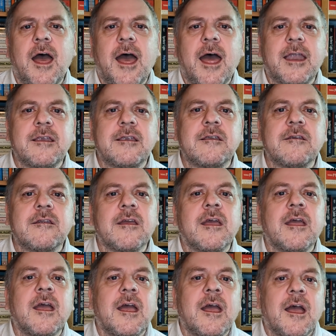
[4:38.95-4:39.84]
And
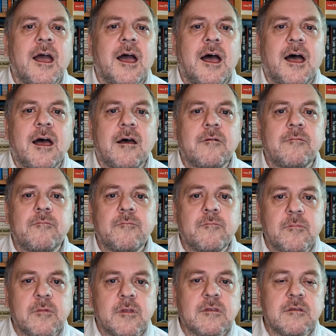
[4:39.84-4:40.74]

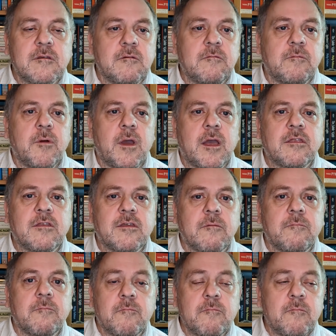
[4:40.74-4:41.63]
um, it's,
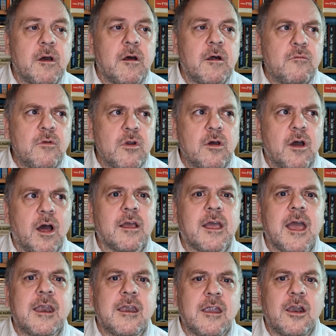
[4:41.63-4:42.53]
a,
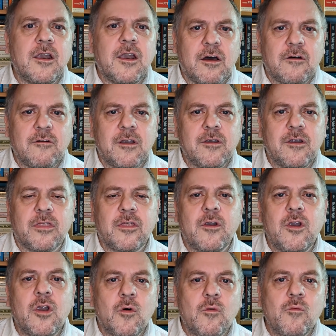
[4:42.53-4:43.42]
again, a lo
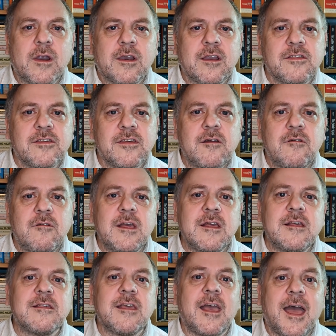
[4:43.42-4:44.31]
another long-running
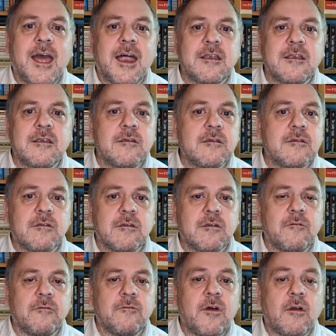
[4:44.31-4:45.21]
series and
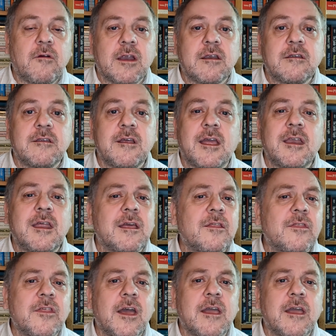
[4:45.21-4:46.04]
very entertaining.